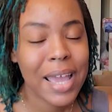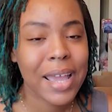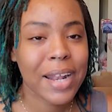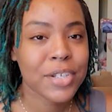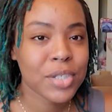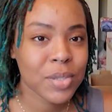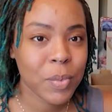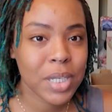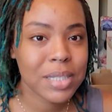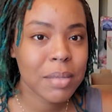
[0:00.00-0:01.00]
And I just
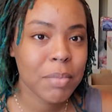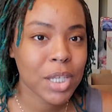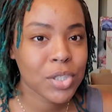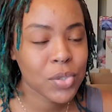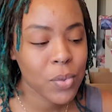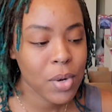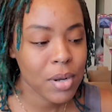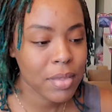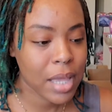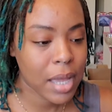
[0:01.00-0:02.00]
wanted to make sure
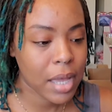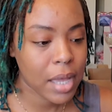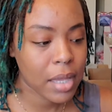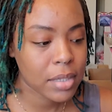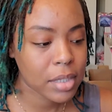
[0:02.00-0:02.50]
that